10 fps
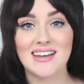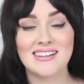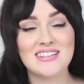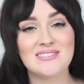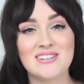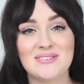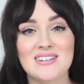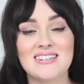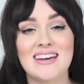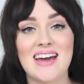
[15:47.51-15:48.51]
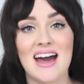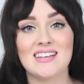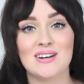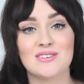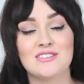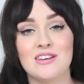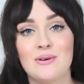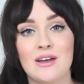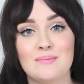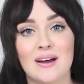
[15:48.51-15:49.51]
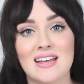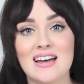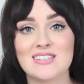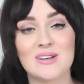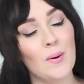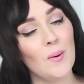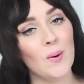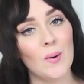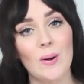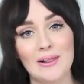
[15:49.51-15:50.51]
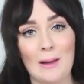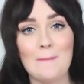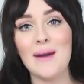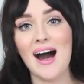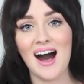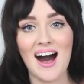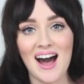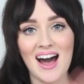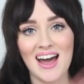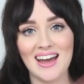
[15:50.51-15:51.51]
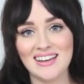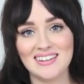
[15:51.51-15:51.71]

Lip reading: Thanks so much for watching and I'll see you in my next haul. Bye!